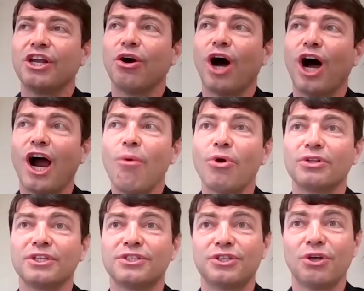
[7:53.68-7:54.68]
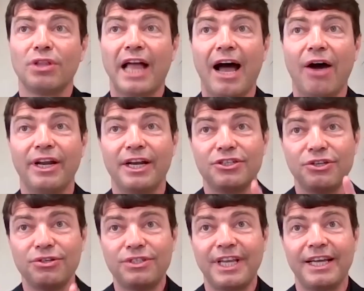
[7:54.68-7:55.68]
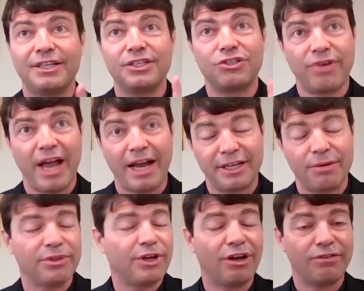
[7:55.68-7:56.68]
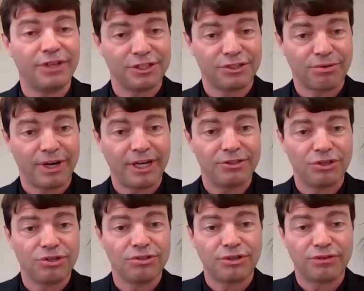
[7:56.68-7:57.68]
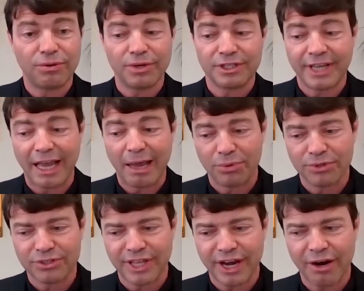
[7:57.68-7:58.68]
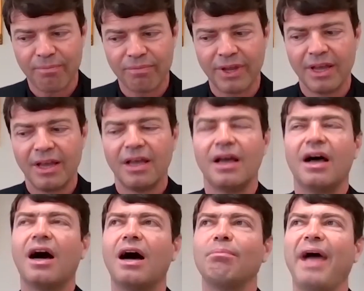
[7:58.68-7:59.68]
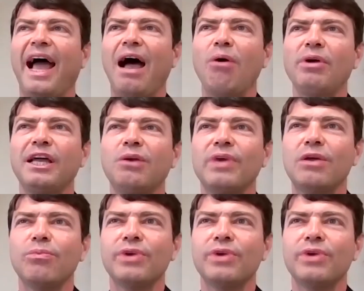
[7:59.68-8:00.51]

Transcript: you know, our world is so loud and, as you say, distracting with all these screens. You used a few examples there. How can we